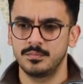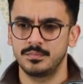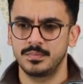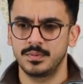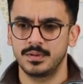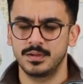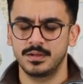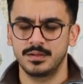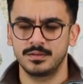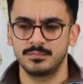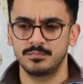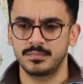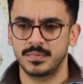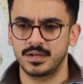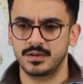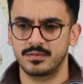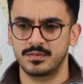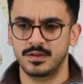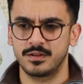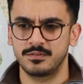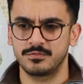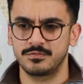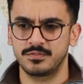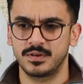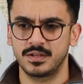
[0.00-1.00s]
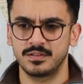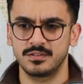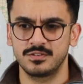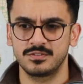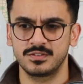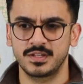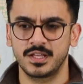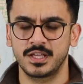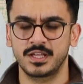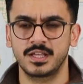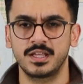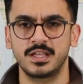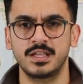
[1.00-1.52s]
But my grandfather's
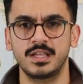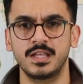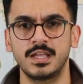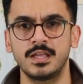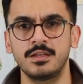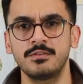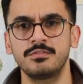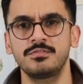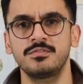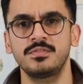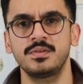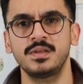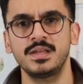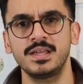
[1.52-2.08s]
like, if